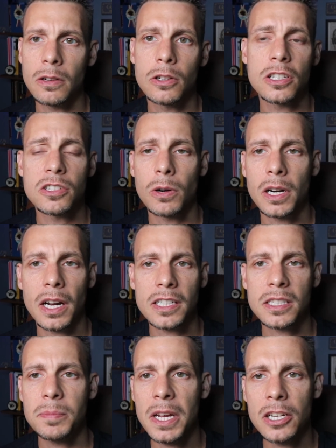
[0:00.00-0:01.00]

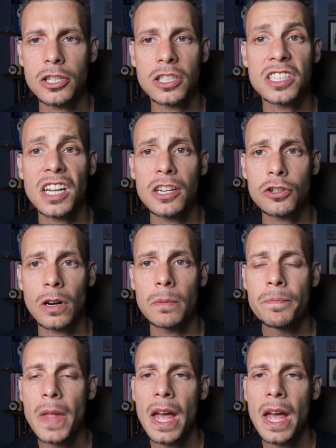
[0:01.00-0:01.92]
disorganized speech, etc.